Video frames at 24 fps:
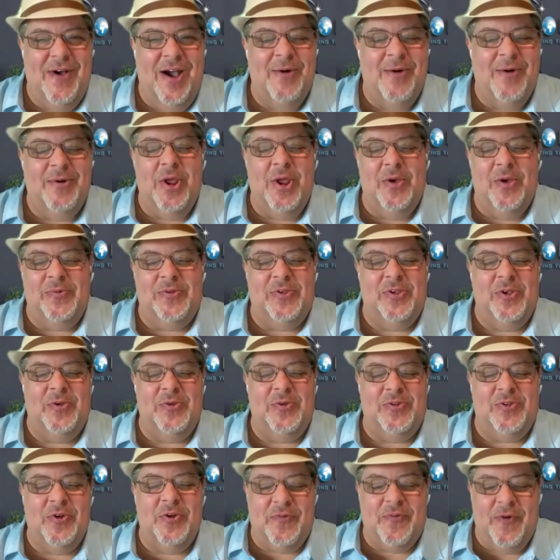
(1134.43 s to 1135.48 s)
I would hope so.
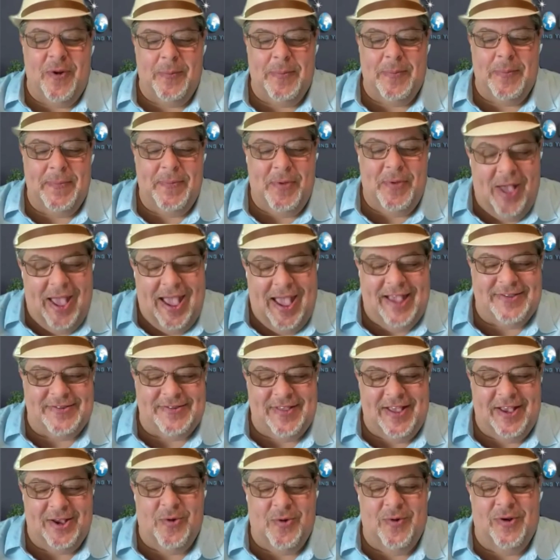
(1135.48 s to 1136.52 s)
So far, people ask
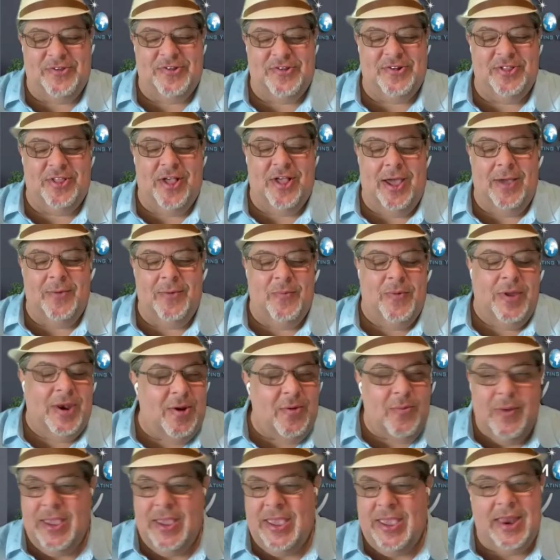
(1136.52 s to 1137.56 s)
that question a lot. When
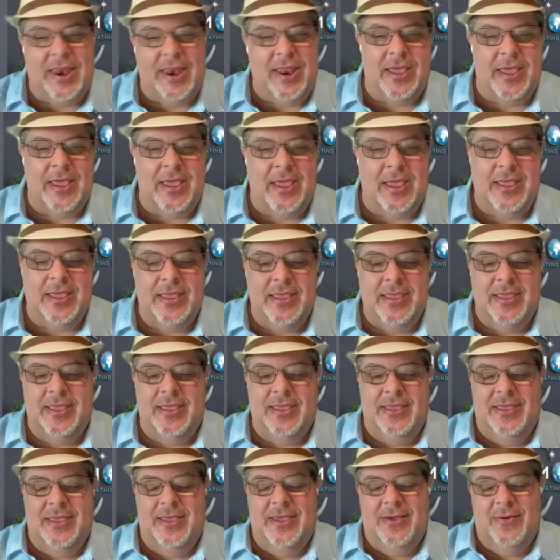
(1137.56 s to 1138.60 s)
are we going to,
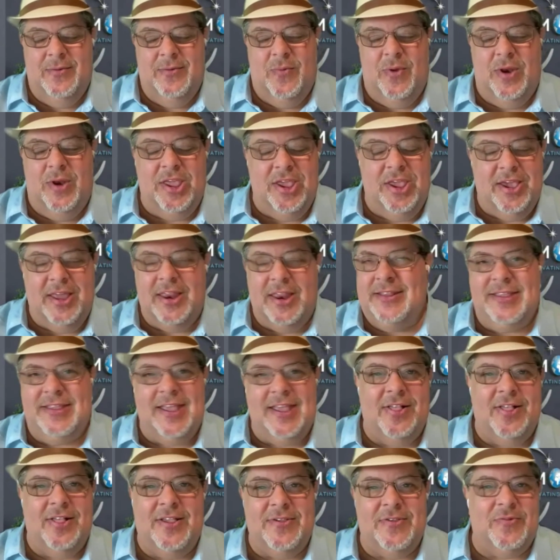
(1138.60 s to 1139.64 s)
when are you going to
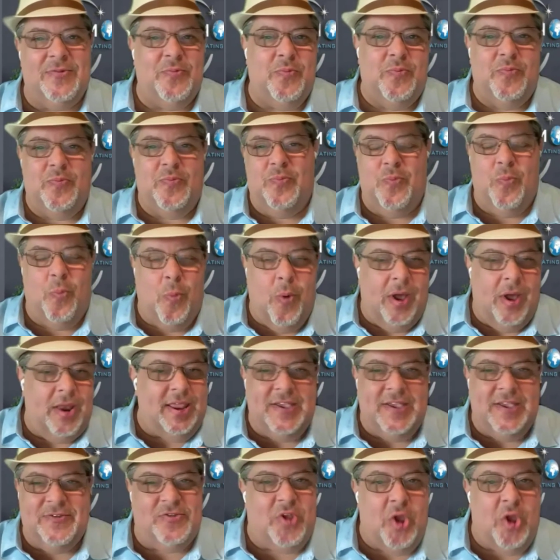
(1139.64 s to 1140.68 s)
tell us what
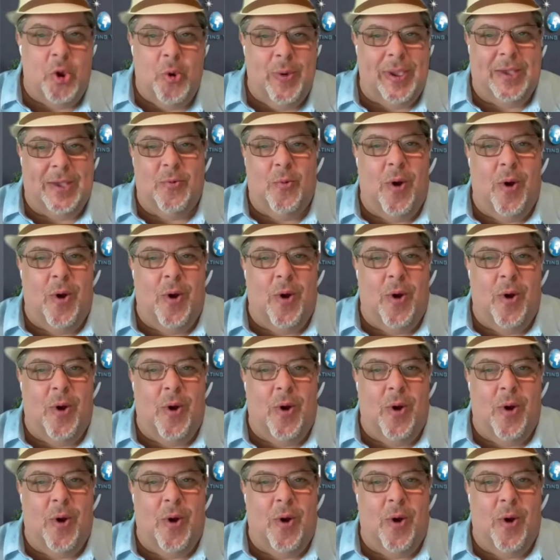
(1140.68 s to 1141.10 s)
he's doing?